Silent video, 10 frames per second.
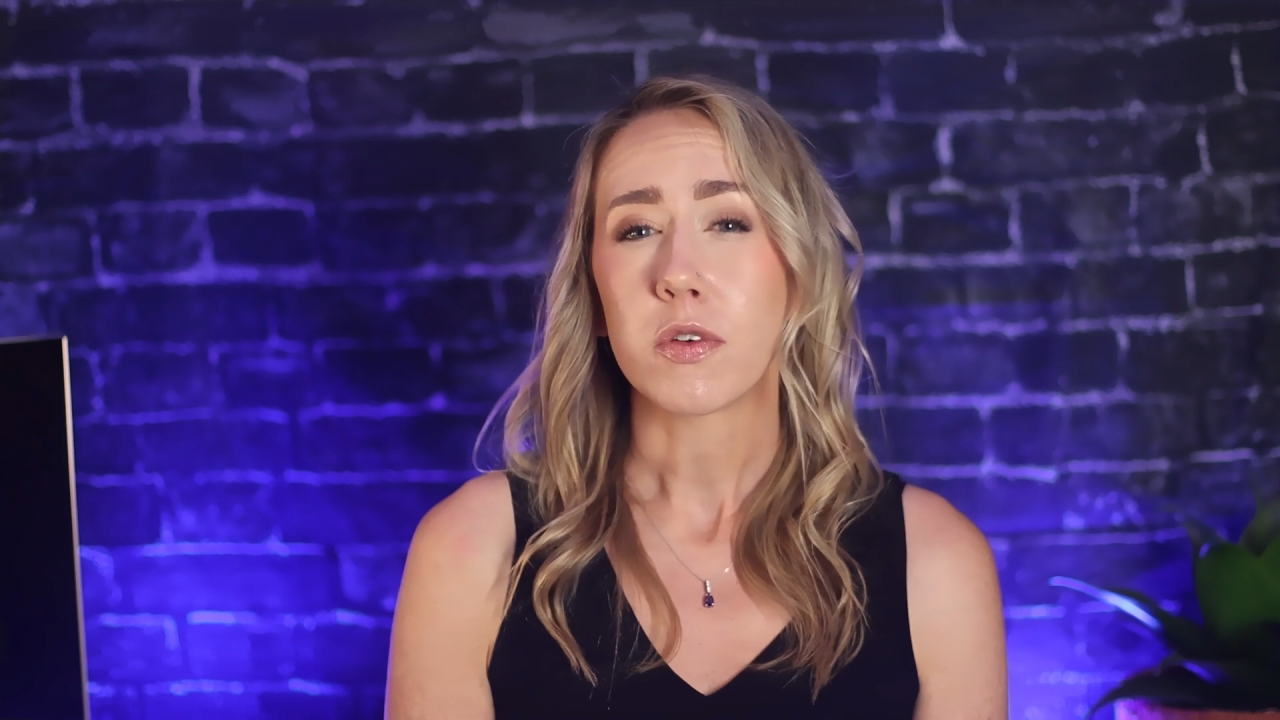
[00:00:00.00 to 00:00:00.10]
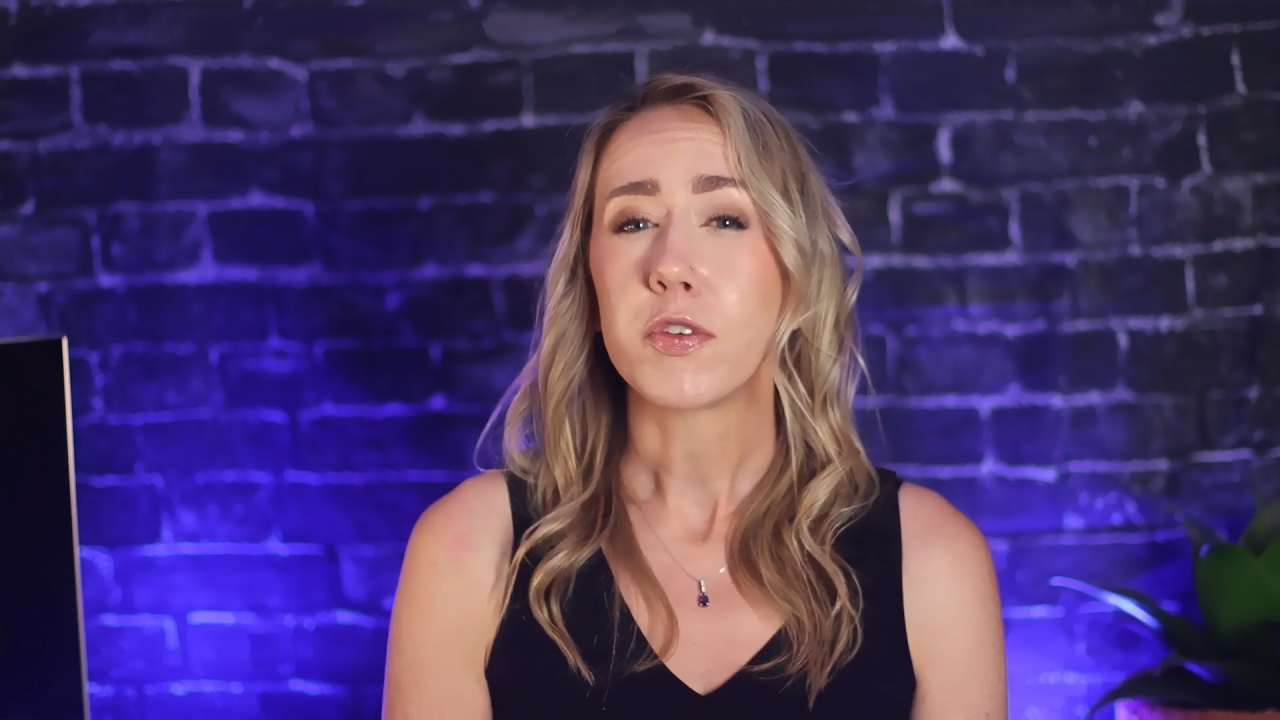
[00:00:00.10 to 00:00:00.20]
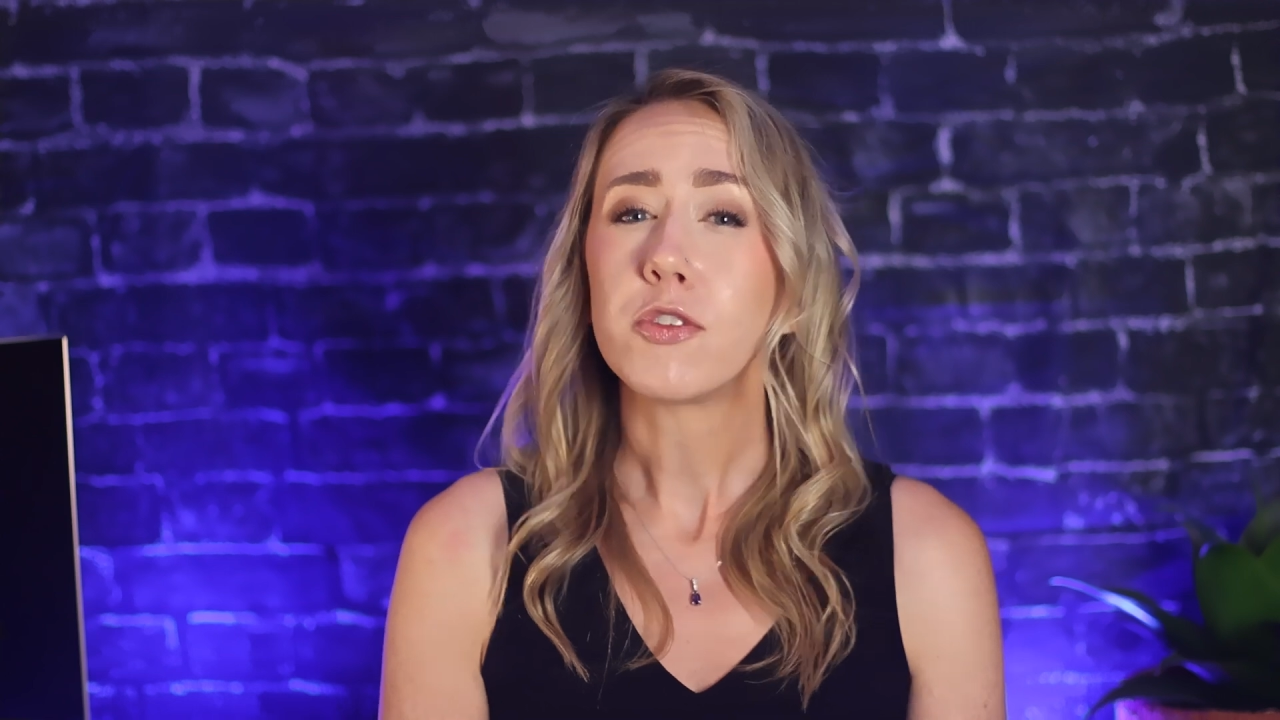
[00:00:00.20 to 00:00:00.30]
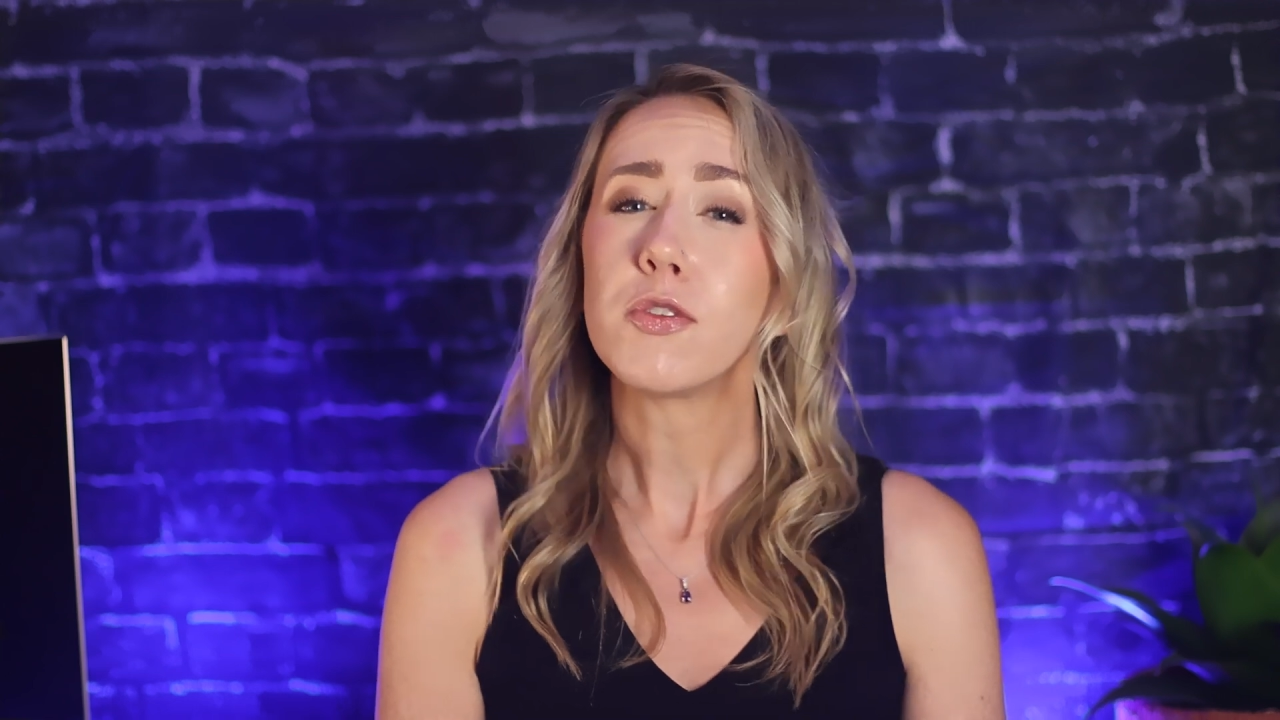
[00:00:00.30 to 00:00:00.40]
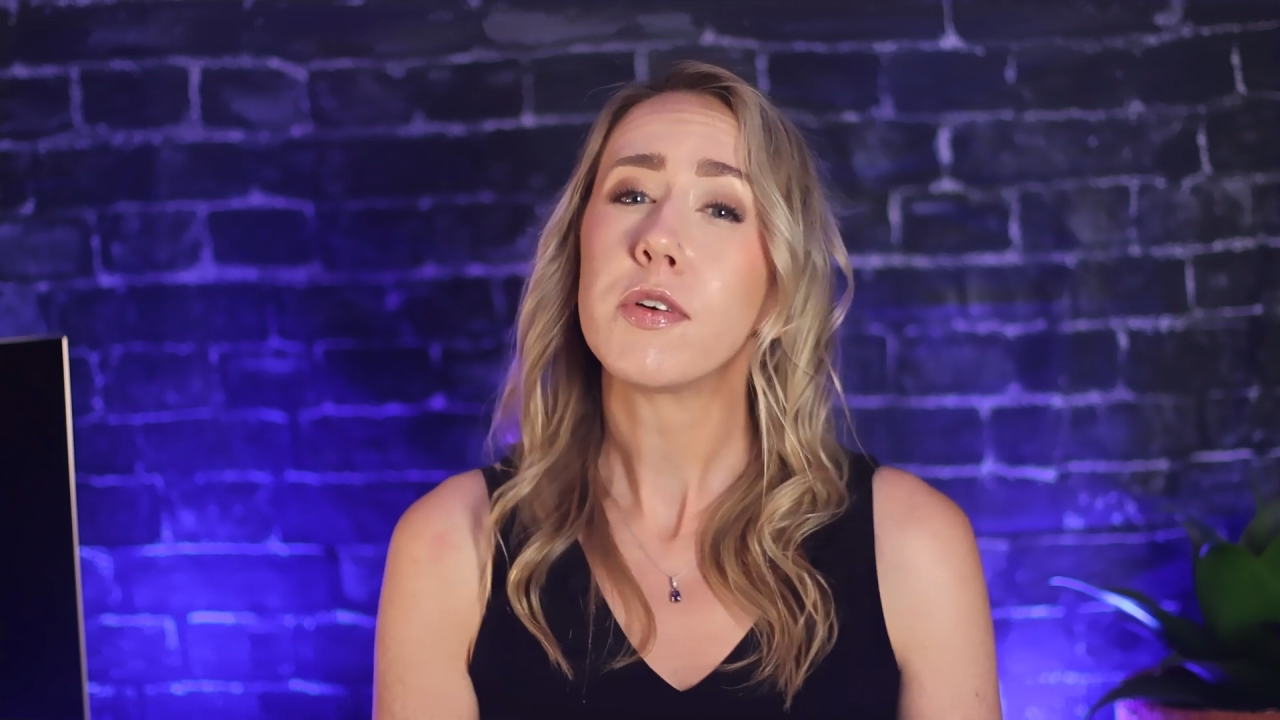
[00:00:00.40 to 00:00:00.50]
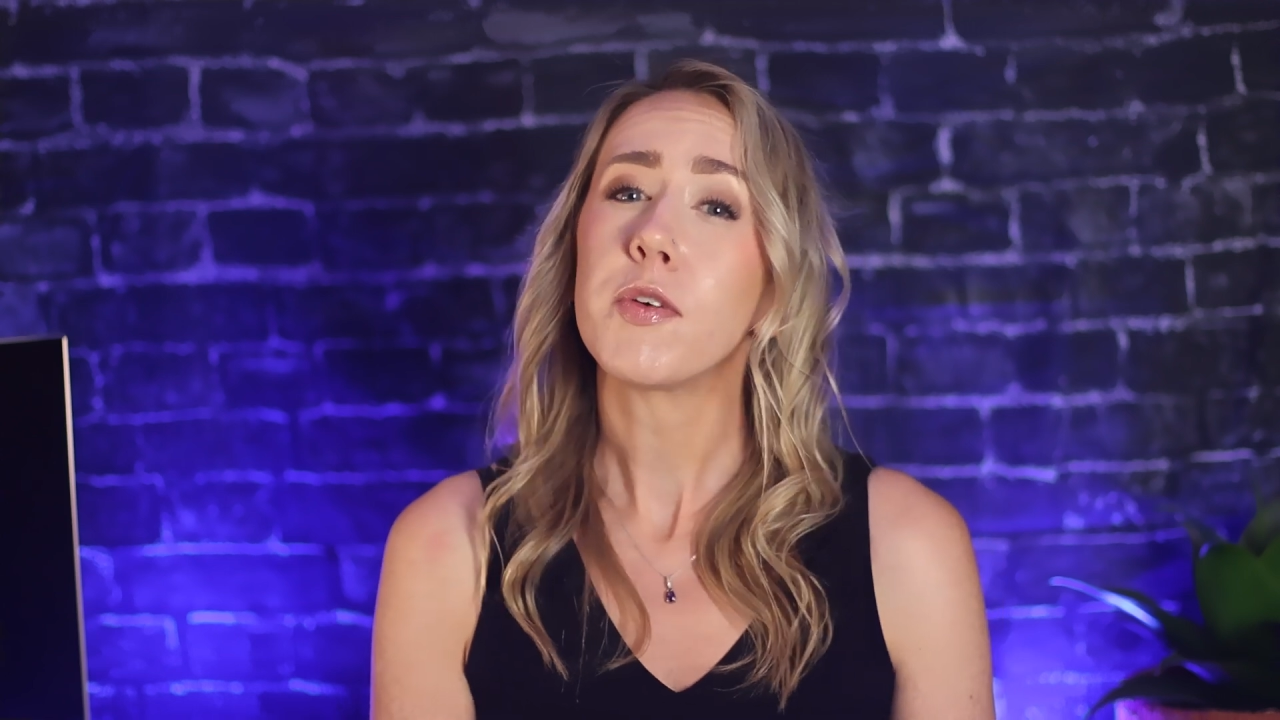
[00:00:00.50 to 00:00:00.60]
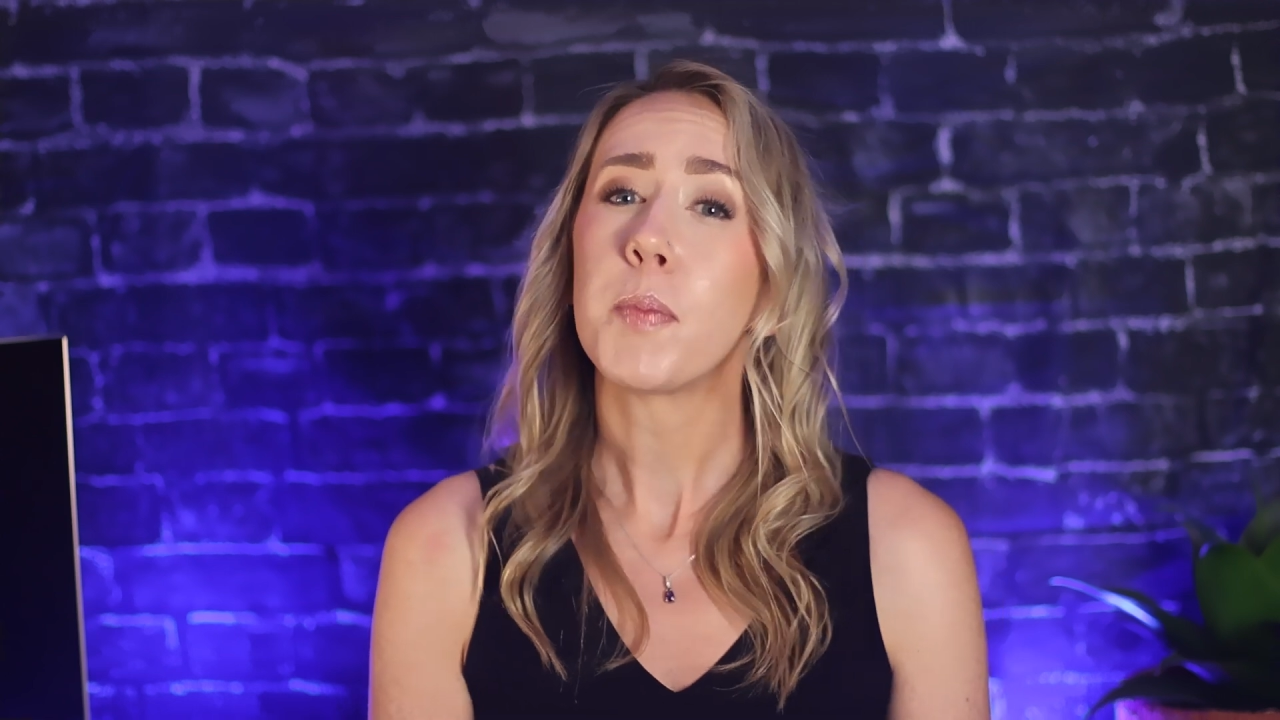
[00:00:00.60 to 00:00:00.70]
So if you do have a